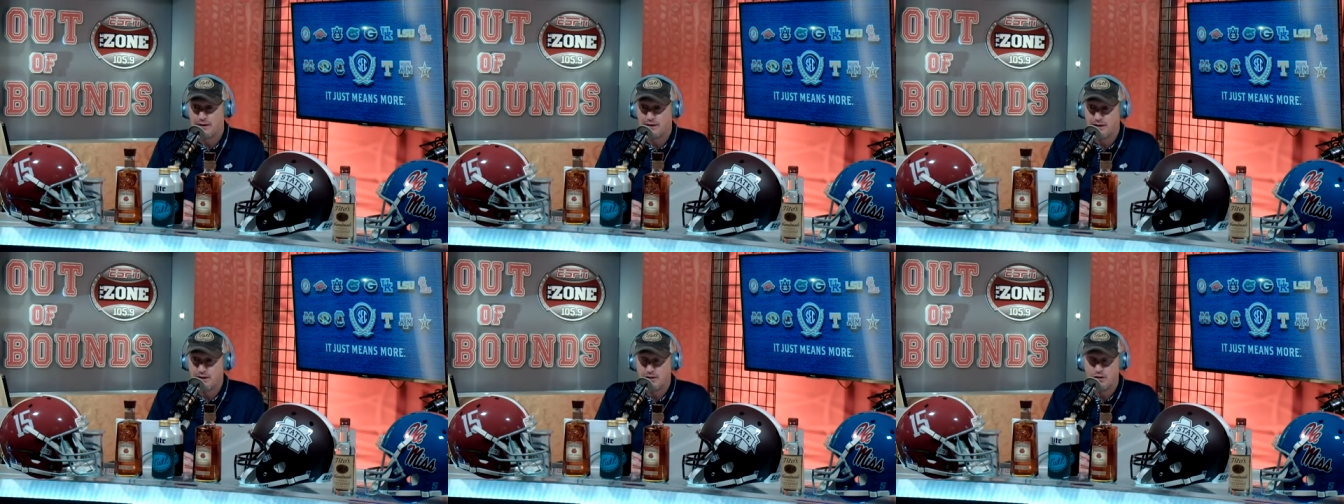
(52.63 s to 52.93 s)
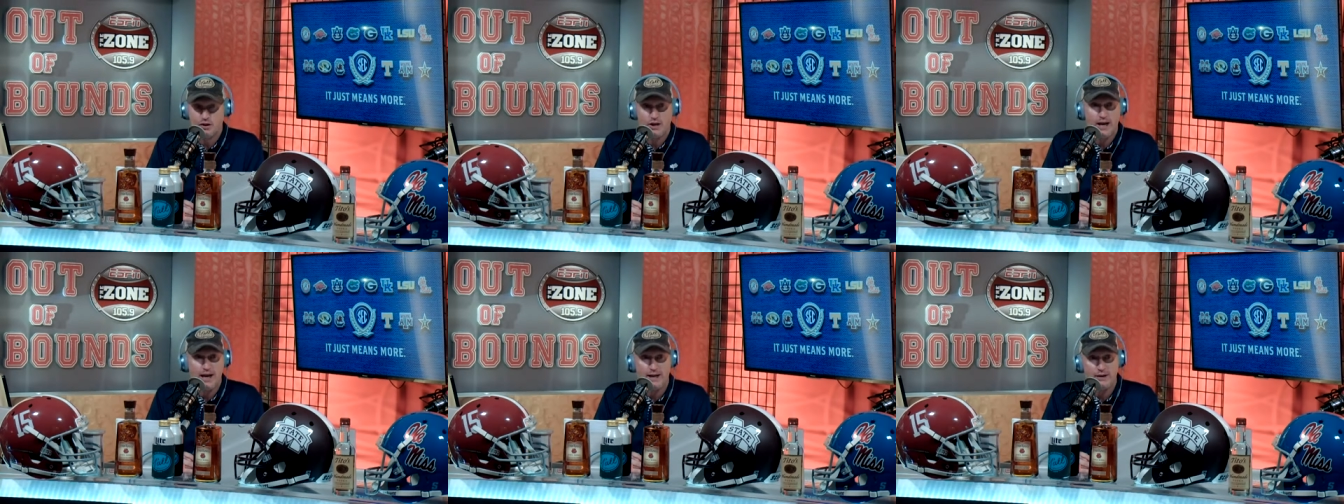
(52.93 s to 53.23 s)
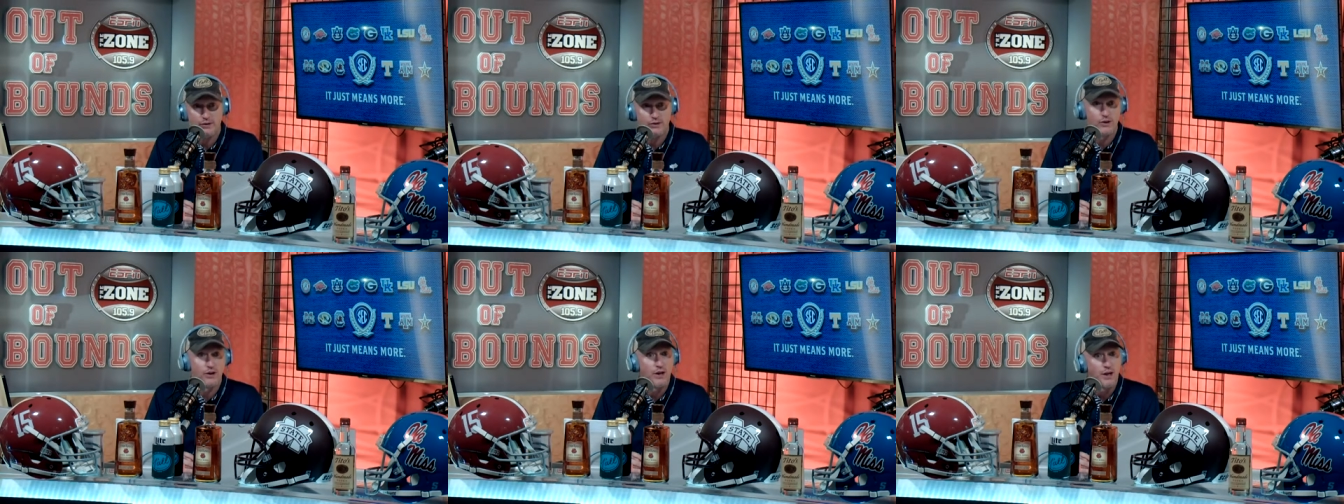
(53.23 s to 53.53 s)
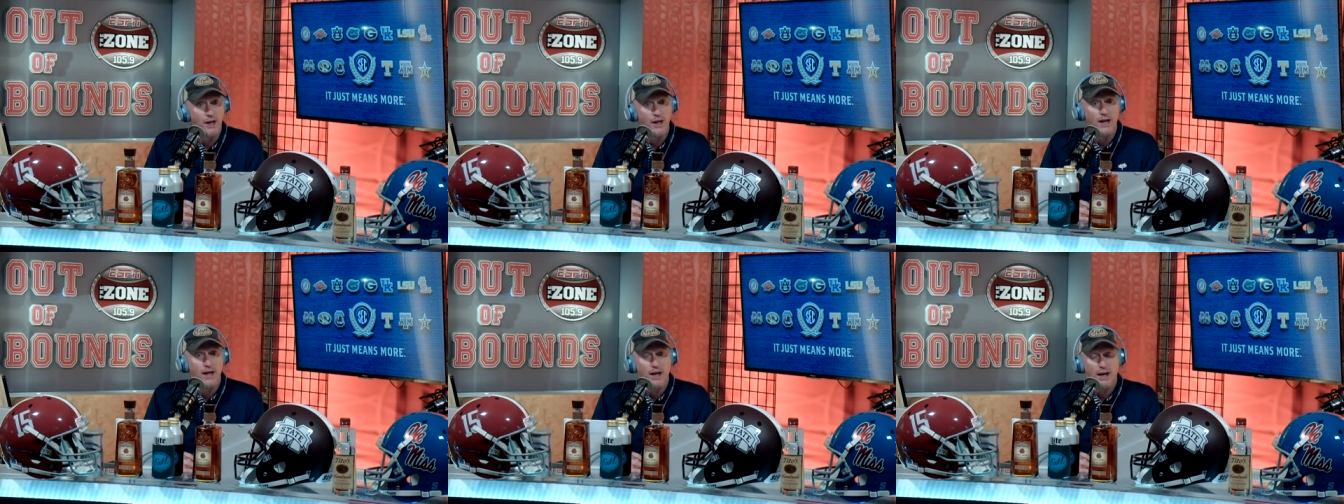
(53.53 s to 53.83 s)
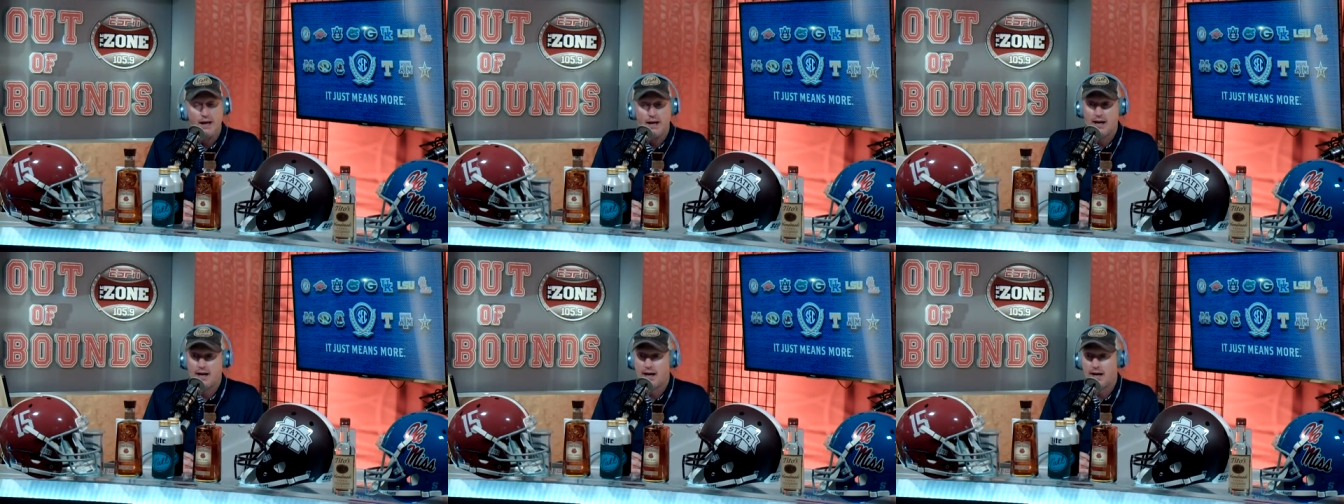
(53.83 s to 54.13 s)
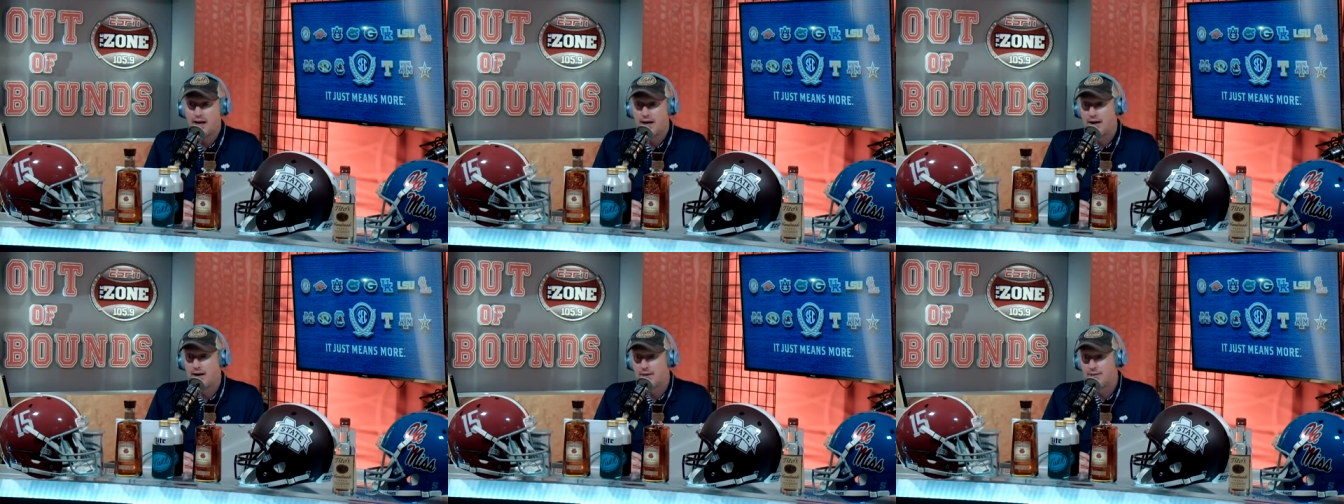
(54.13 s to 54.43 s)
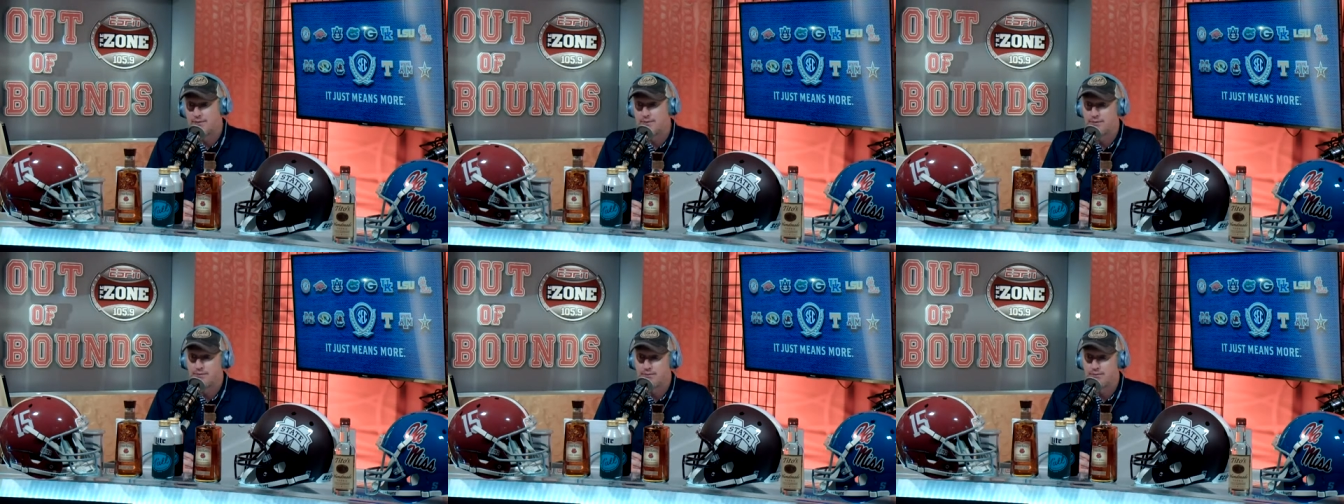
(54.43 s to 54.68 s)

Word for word: It could change uh,